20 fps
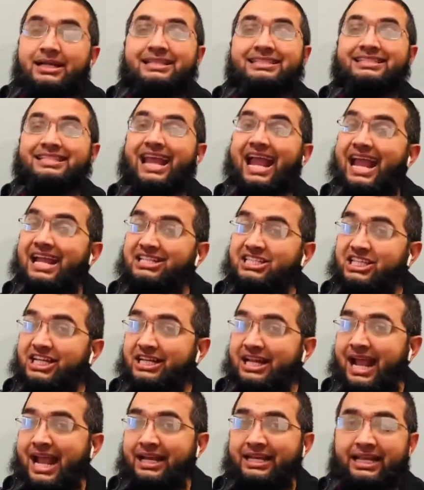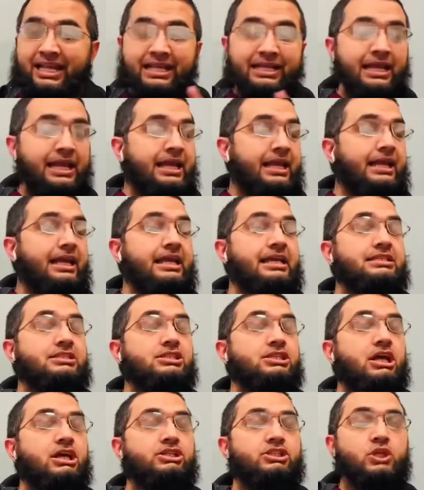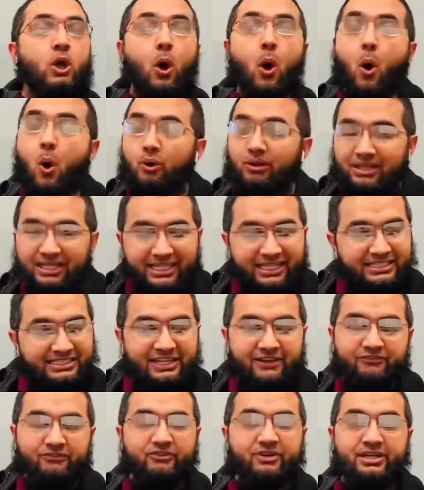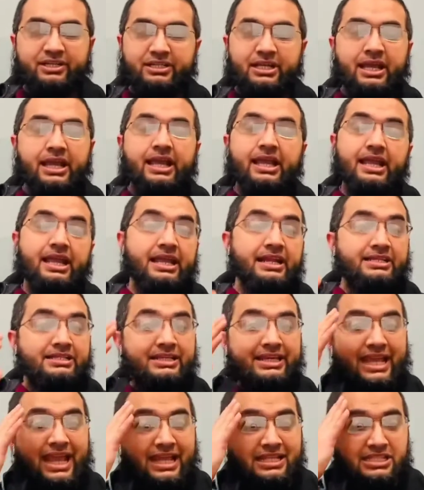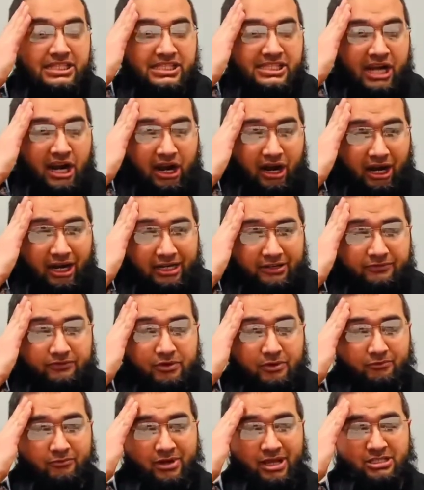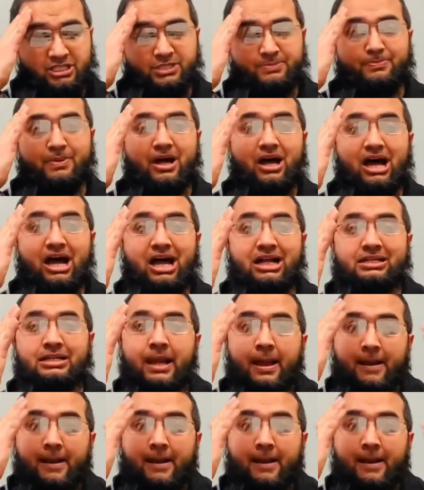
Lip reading: tension headache is totally different. It can start from one spot,